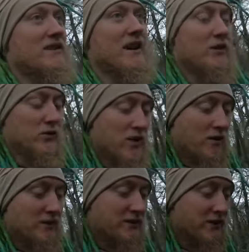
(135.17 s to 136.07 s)
And all the
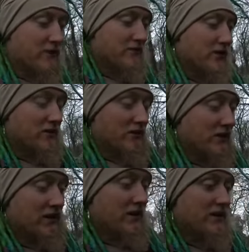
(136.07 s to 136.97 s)
comments that I read are really
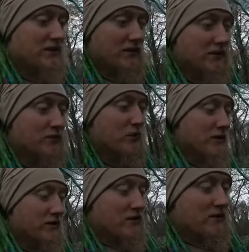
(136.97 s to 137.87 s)
nice. Like this
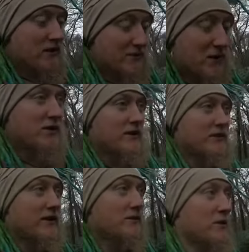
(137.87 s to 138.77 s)
week, especially, you
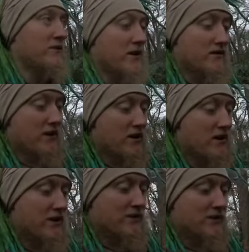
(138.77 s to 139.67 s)
guys have been very, very
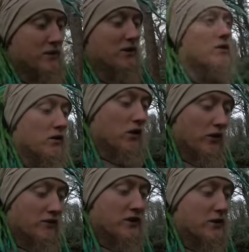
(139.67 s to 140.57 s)
nice. Especially on
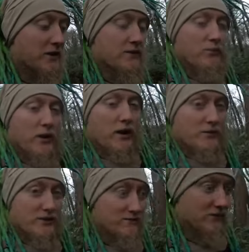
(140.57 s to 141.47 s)
the video where I
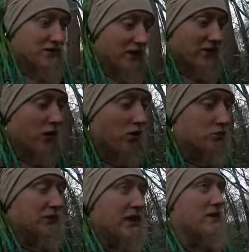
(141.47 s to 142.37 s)
was just having a
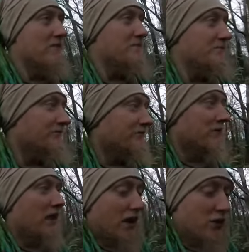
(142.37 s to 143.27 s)
horrible day.
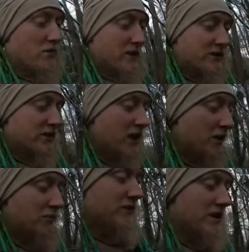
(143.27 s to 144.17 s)
I thought I made such a
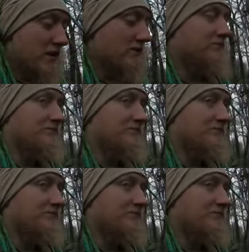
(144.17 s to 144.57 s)
terrible video.